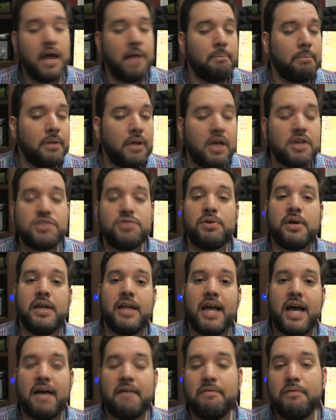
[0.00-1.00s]
Plus, you can
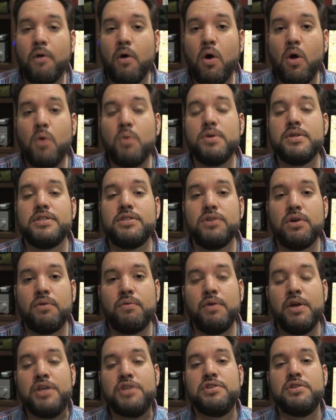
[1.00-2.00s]
have always the
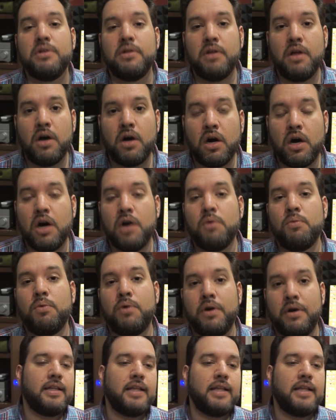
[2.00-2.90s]
original hardware.